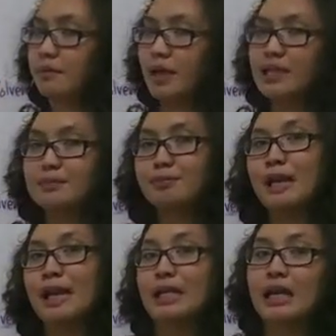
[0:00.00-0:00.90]

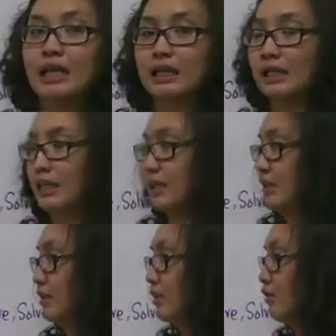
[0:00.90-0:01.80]
explaining
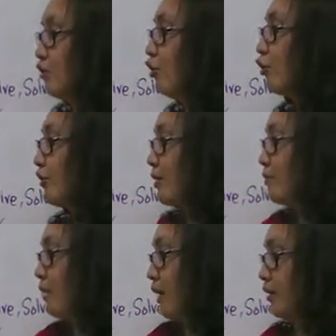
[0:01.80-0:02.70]
the theory
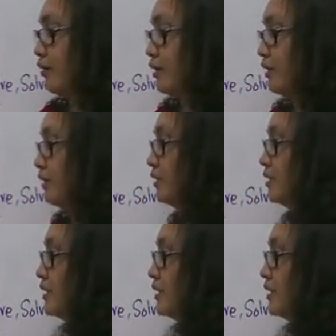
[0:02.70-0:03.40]
part or the